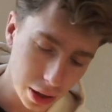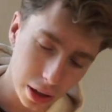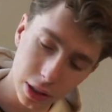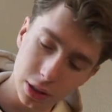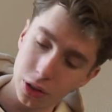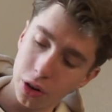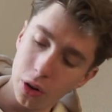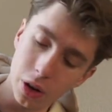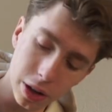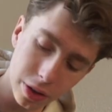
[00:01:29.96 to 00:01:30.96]
let's
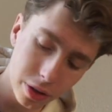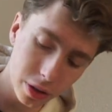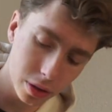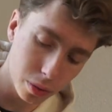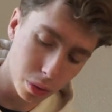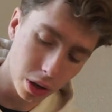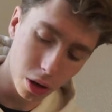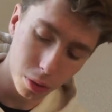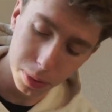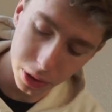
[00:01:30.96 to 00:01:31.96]
go. I think we
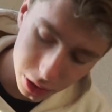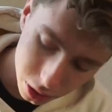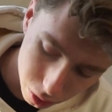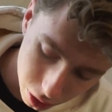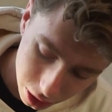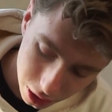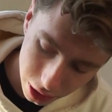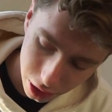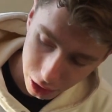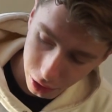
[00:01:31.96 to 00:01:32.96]
open it right
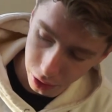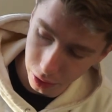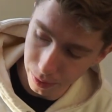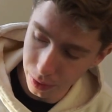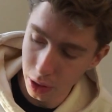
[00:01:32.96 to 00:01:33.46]
here.